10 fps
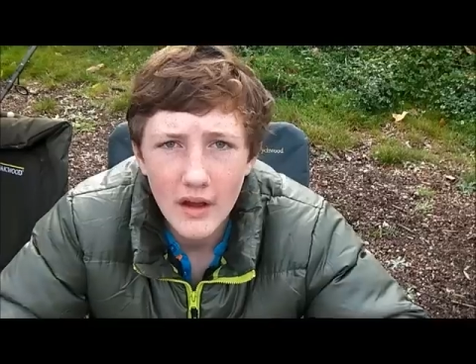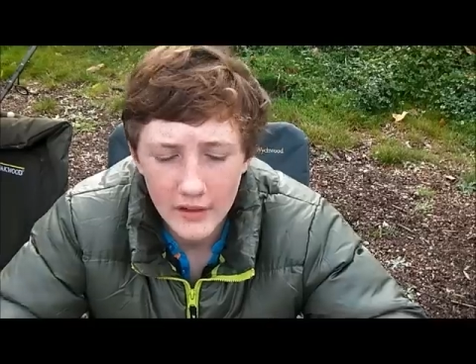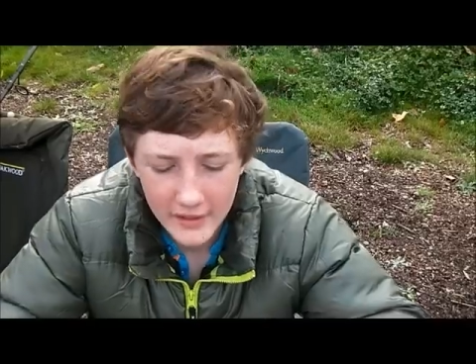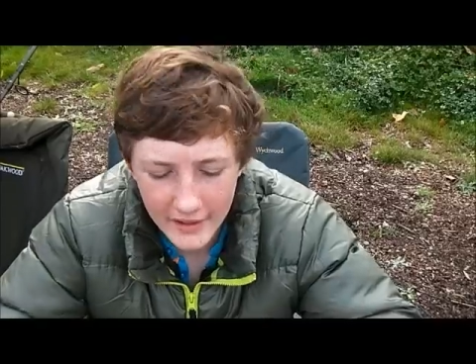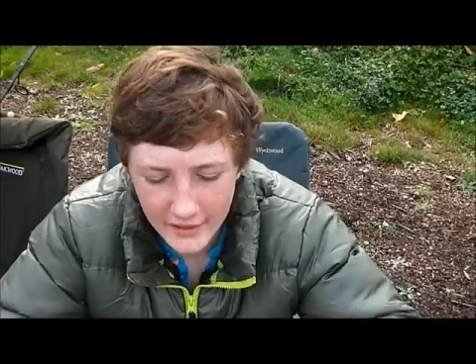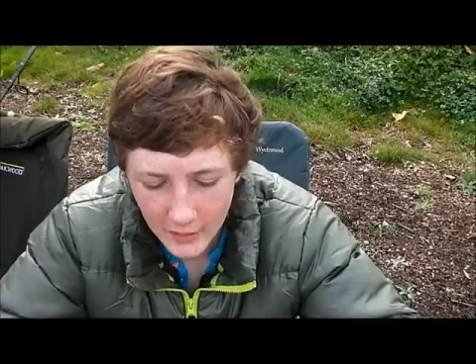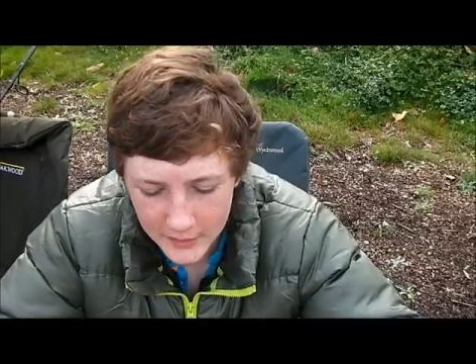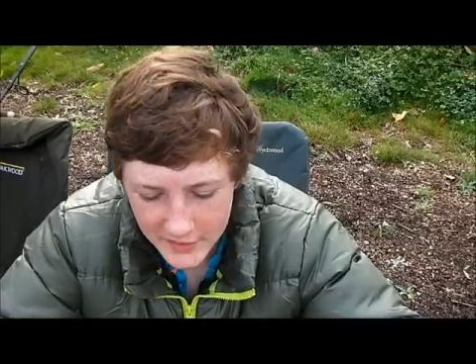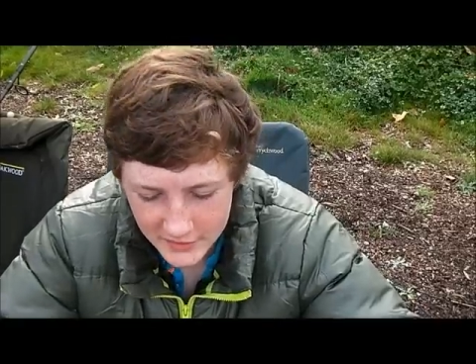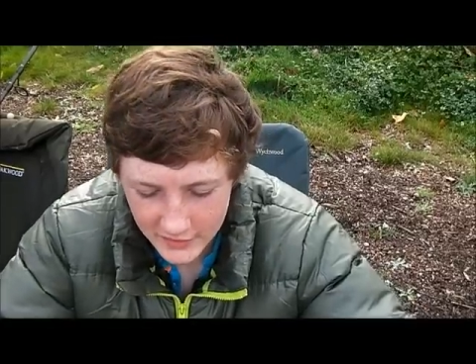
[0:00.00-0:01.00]
Okay,
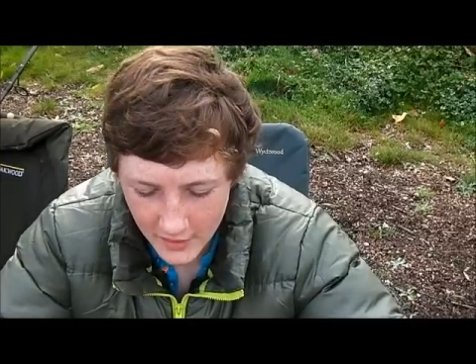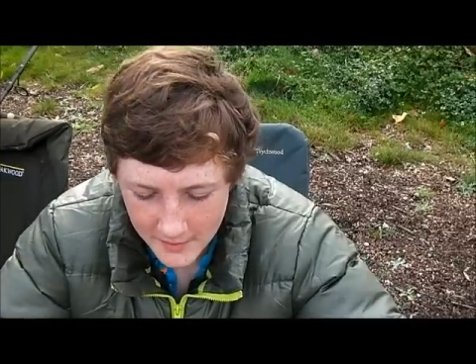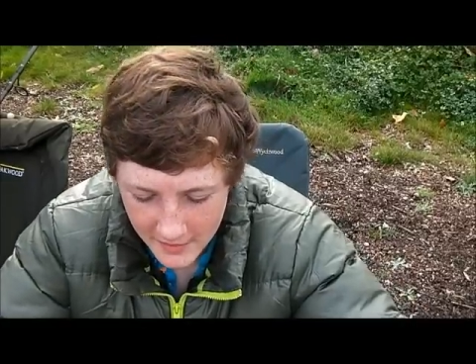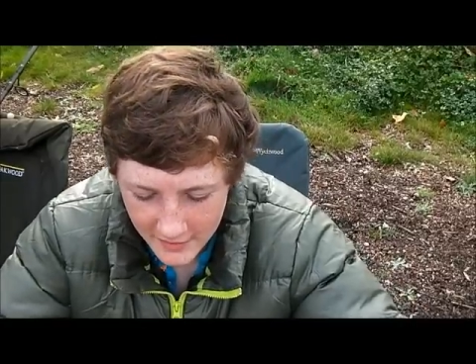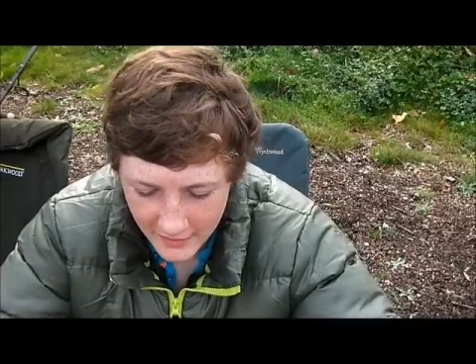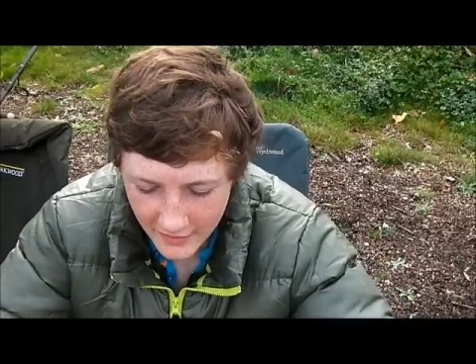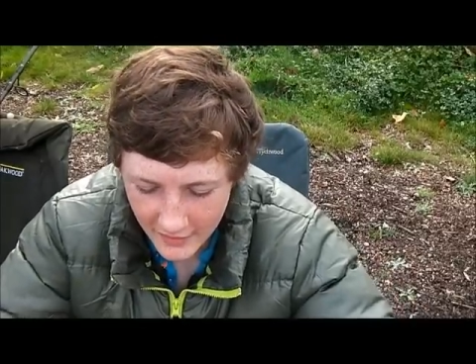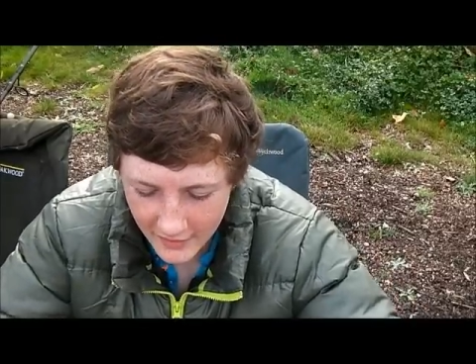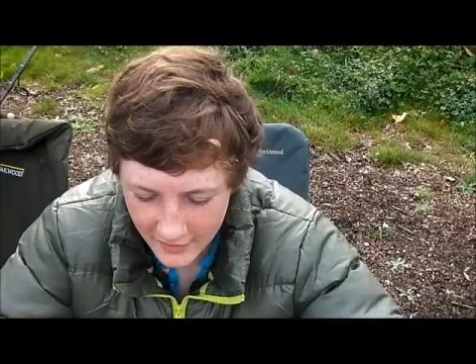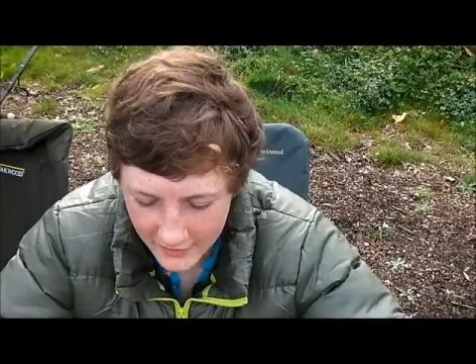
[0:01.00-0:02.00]
competition time.
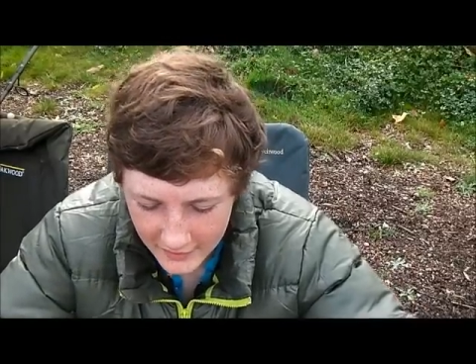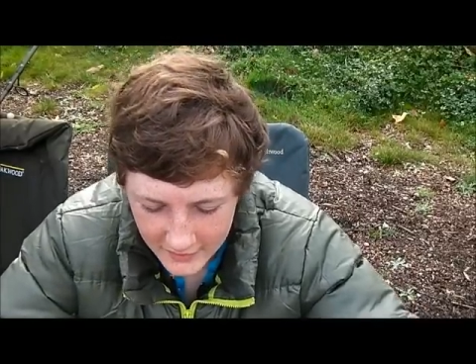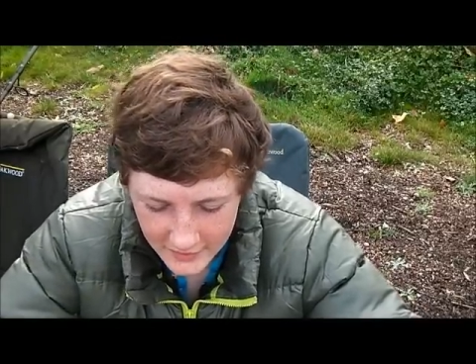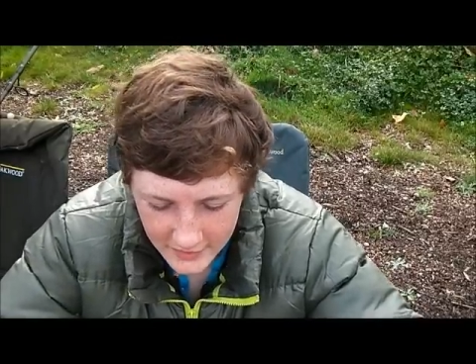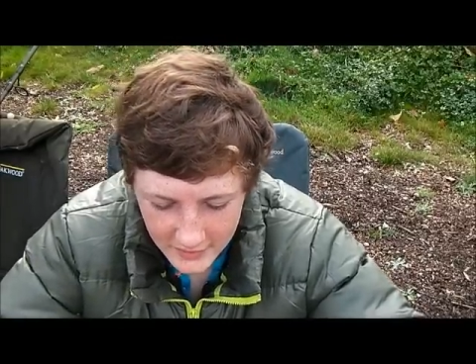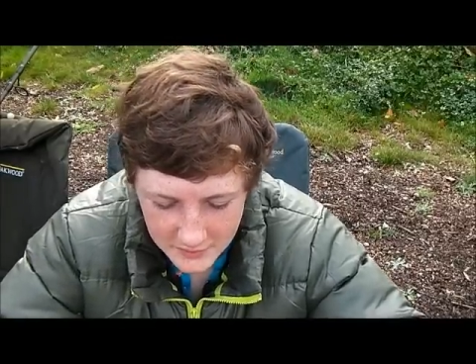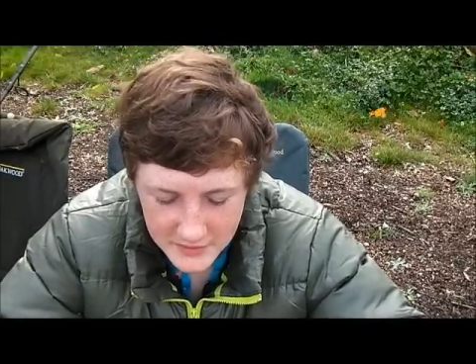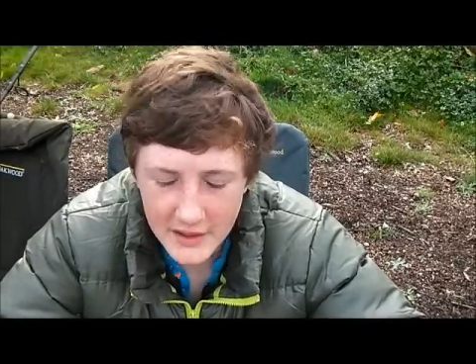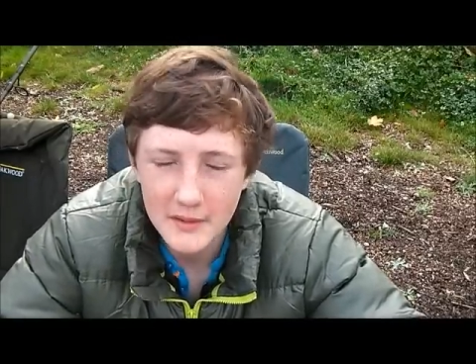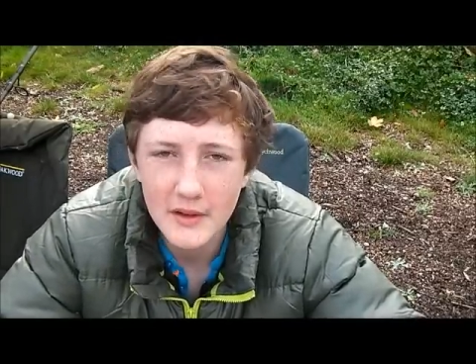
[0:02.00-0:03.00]

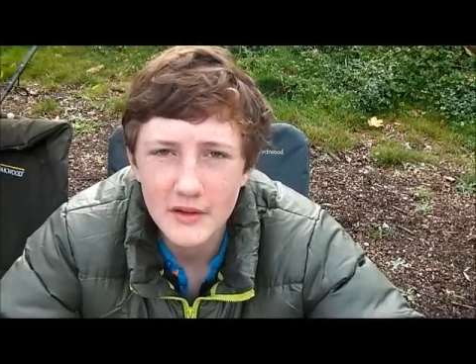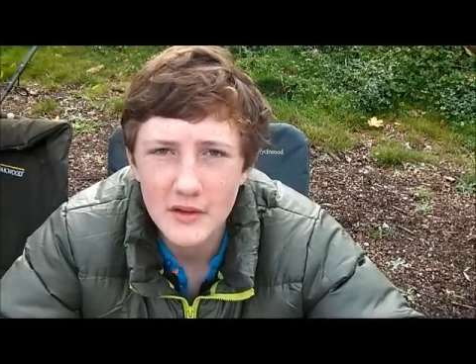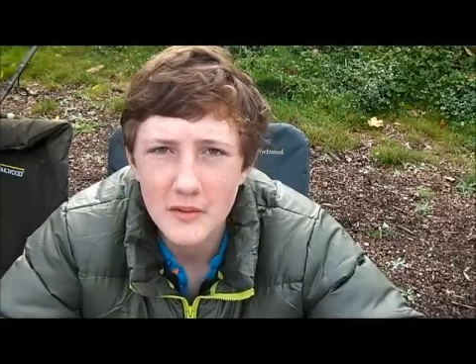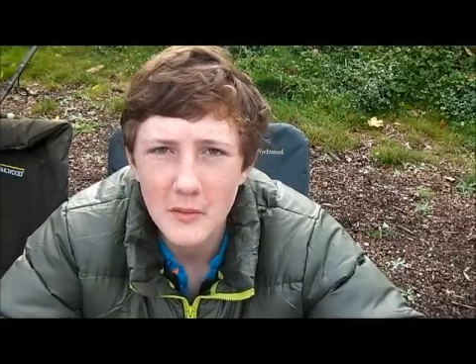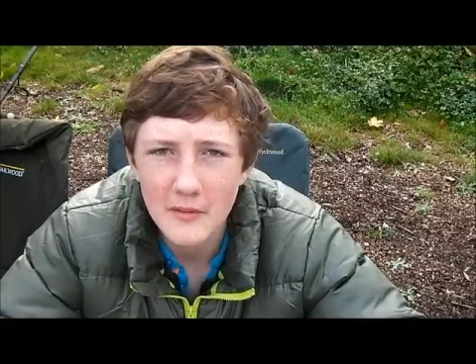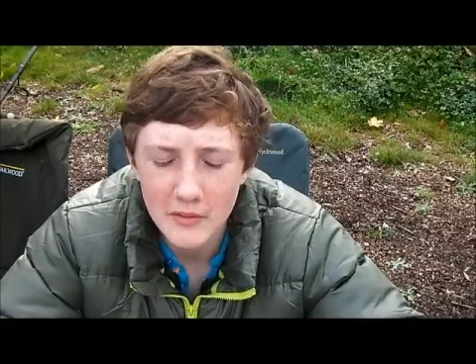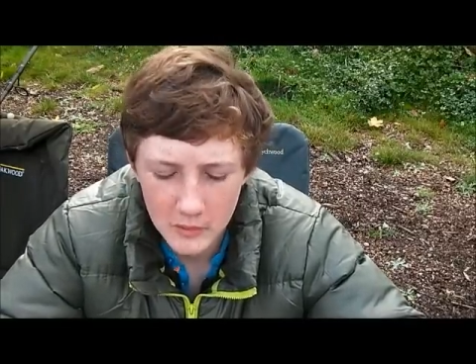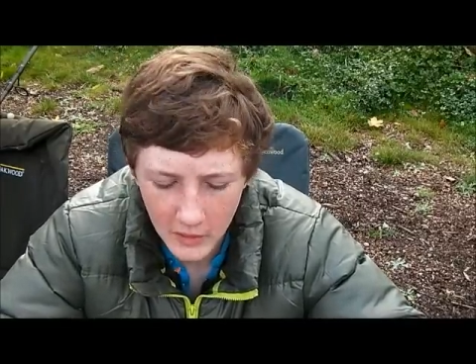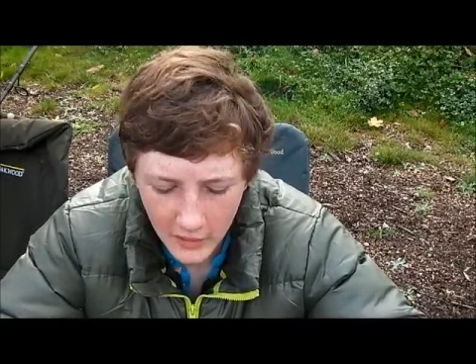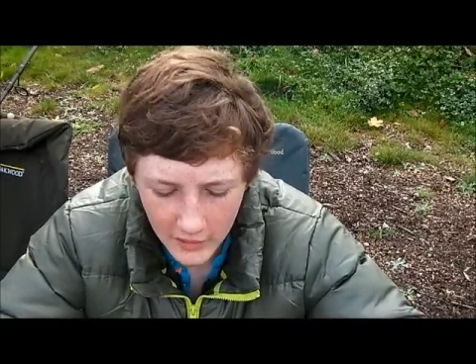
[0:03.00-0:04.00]
Said I'm going to do for one for
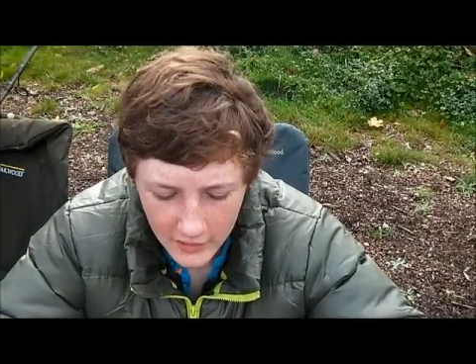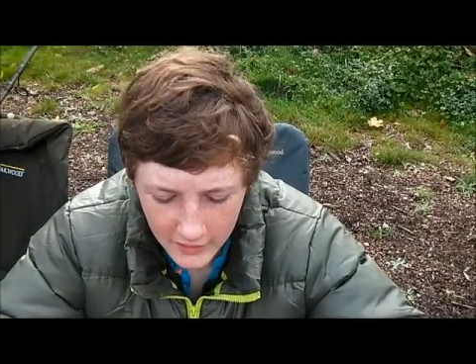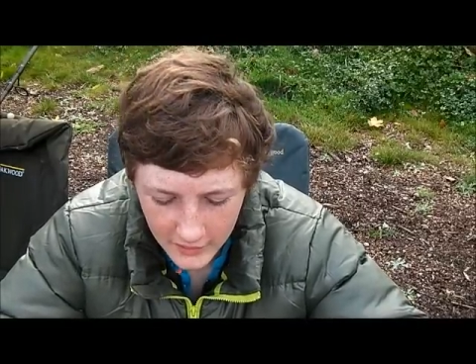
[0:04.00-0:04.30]
a while.